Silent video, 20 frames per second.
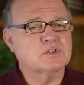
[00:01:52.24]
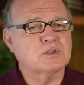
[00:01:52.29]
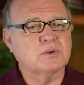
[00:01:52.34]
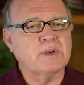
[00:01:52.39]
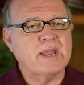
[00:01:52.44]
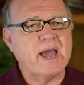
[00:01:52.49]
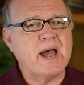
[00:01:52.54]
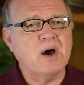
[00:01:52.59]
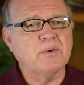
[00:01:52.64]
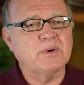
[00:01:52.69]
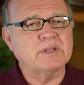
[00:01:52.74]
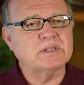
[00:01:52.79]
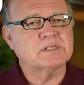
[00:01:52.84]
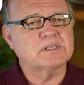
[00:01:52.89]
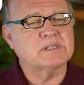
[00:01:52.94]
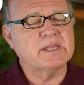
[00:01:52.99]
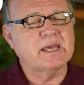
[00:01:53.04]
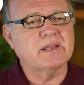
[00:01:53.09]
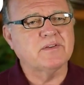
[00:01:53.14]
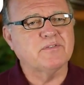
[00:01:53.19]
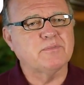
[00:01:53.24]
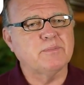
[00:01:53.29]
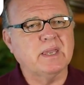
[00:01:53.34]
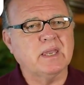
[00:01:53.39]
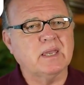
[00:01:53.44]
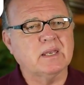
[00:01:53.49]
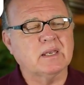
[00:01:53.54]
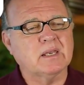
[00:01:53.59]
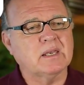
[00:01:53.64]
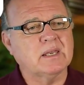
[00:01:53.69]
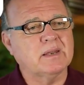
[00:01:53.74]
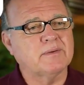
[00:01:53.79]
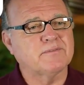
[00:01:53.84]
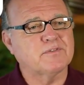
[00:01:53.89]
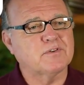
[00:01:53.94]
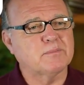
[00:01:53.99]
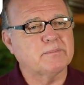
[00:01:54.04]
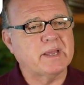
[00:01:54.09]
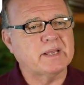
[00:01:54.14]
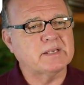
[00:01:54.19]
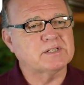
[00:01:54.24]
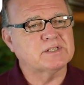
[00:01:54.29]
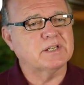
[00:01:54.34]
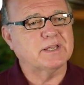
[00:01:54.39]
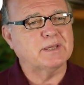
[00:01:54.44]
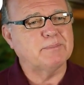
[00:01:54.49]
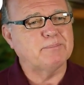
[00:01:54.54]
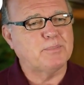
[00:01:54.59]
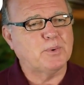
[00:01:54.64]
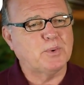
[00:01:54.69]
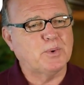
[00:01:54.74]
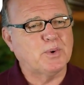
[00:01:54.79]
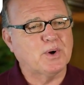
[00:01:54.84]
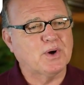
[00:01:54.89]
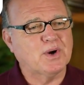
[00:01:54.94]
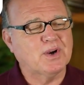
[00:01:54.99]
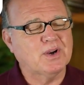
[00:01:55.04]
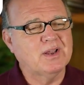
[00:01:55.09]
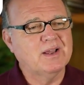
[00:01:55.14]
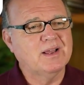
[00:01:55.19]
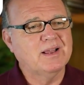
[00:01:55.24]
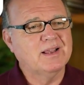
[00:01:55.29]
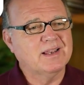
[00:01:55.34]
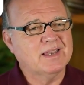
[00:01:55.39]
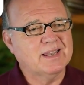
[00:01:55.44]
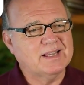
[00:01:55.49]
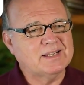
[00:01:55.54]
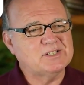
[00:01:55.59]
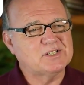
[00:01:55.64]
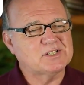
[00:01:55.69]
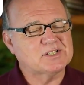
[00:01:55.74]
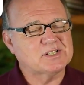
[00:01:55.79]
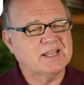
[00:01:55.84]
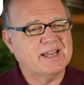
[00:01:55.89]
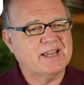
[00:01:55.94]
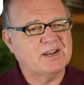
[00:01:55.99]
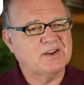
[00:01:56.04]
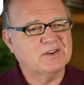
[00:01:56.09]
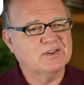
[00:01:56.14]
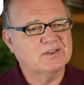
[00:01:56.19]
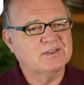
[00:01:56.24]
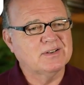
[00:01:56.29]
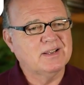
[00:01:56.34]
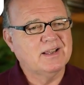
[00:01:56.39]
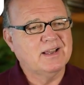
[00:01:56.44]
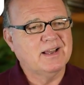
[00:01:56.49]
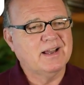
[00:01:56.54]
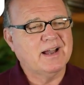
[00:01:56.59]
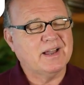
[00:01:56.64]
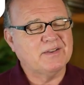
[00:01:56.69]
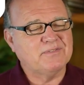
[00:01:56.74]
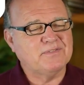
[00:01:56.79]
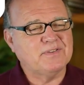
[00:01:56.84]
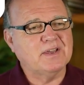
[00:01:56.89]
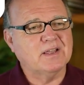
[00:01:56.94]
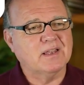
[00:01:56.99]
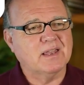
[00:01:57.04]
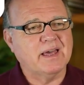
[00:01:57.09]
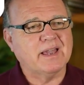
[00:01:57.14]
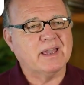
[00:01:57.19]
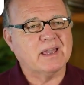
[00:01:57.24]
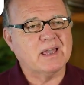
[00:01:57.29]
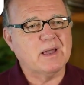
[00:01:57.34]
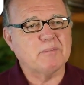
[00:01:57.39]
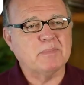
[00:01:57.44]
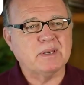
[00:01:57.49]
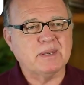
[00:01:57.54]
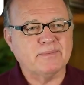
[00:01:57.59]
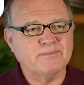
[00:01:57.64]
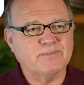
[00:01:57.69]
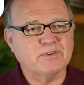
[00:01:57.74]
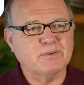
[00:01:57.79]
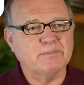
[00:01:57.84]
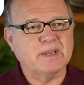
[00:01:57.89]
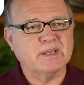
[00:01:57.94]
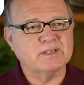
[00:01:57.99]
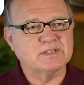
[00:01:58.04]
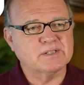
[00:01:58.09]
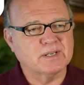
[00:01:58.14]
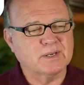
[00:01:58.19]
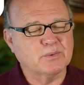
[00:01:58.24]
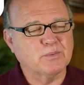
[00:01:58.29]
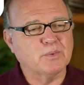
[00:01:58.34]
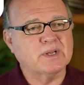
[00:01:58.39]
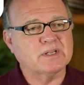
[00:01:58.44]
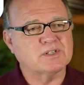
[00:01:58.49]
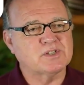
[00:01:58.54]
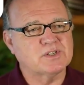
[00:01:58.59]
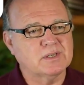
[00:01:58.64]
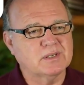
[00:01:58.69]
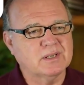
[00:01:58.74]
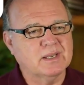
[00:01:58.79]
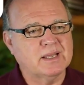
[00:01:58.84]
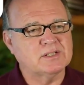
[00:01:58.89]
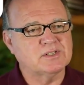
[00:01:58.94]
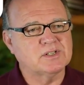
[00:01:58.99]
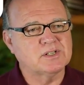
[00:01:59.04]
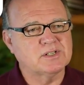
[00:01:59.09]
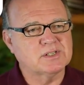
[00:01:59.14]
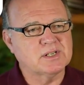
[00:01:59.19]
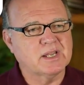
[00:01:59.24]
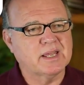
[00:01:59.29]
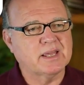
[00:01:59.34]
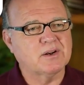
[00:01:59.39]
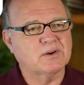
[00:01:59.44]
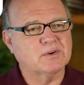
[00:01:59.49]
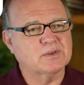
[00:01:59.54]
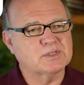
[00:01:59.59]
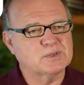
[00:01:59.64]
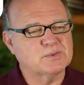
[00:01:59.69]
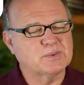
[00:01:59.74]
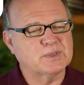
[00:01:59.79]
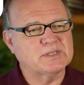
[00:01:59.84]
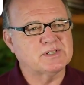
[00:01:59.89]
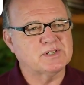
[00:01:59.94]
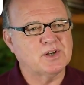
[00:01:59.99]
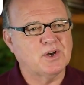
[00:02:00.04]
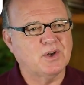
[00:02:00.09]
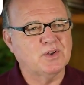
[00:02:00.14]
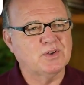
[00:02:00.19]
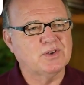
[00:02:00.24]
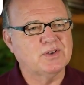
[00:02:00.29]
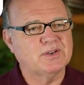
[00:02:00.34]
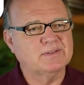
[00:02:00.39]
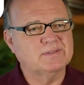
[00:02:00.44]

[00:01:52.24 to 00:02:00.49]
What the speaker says: So now, instead of being an informationally poor legislator, I feel like I'm an informationally rich legislator as a result.